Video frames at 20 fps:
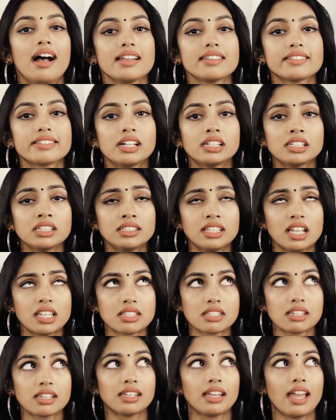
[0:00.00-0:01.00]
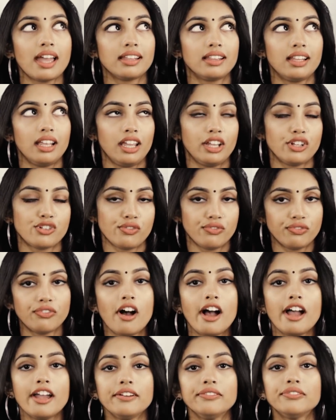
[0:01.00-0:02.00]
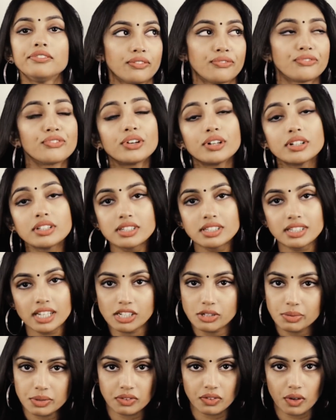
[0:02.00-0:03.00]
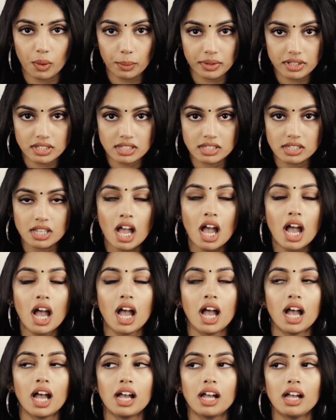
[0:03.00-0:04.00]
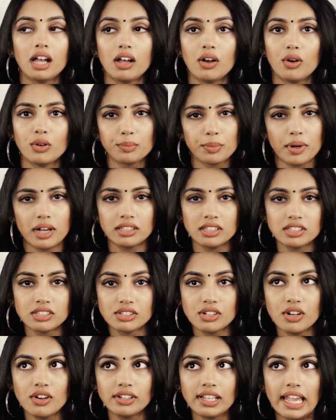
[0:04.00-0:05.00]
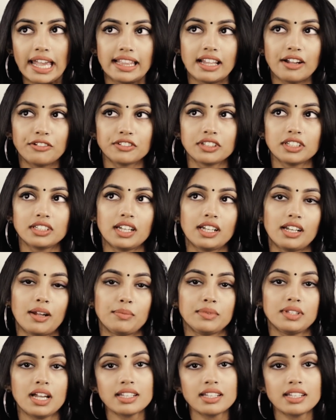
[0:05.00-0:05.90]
I started dancing at the age of five, first stage performance uh, on Bangla song, and after that I'm